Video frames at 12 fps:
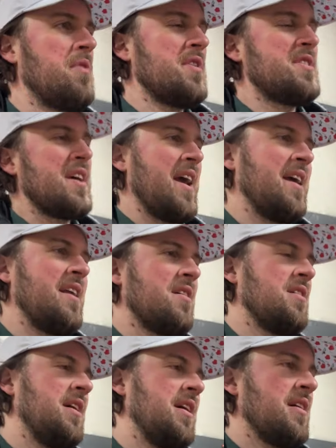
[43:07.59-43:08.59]
But it's like eight
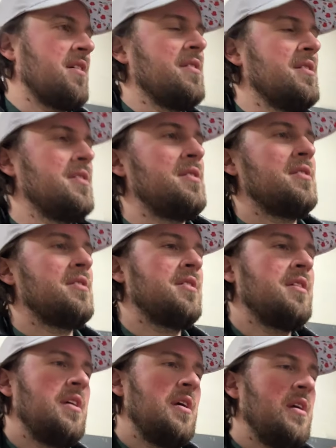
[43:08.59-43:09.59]
o'clock.
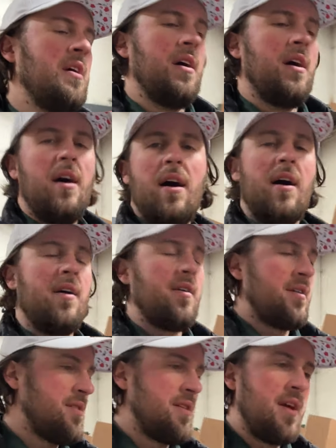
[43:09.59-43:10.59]

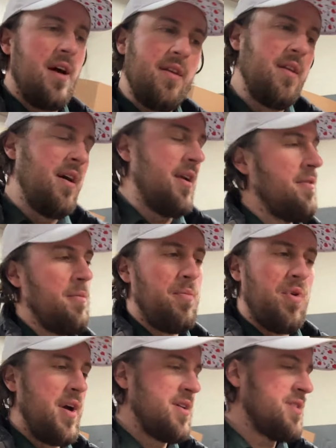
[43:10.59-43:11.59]
I got none of it
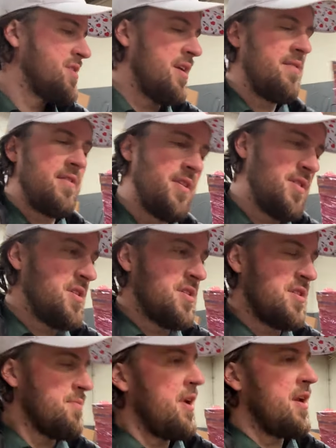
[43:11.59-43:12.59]
priced, none of it in the
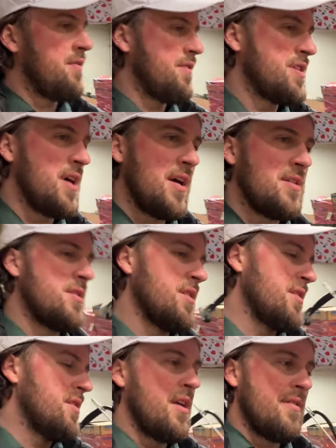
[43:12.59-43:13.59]
system, none of it
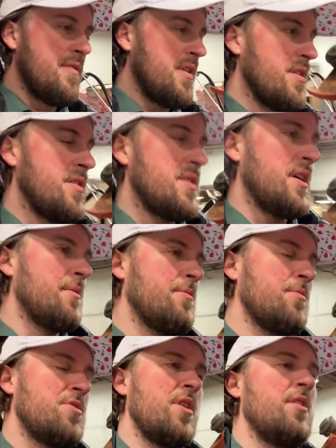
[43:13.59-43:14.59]
tested, none of it on the
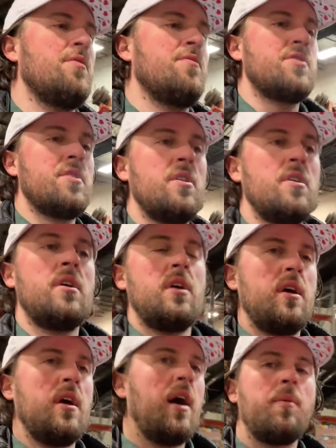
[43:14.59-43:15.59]
table shelves.
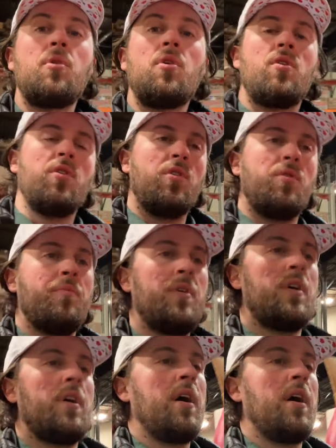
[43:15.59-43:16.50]
I'm going home.